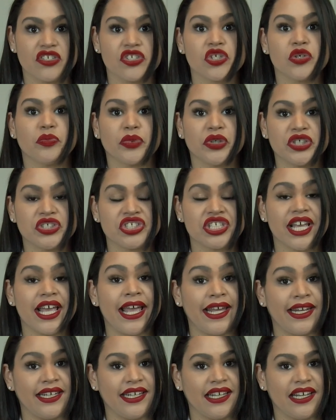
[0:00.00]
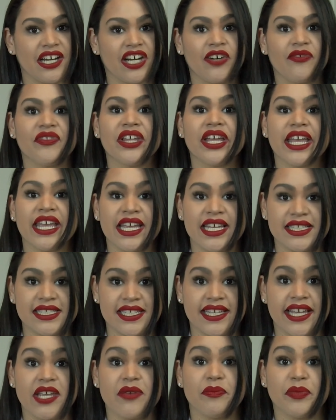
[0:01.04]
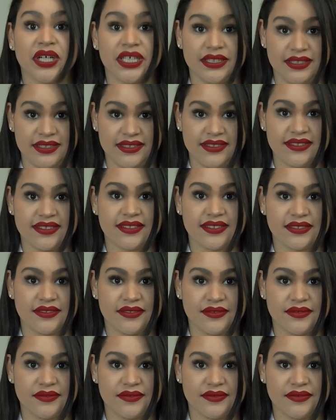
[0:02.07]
to push any of the ADA buttons.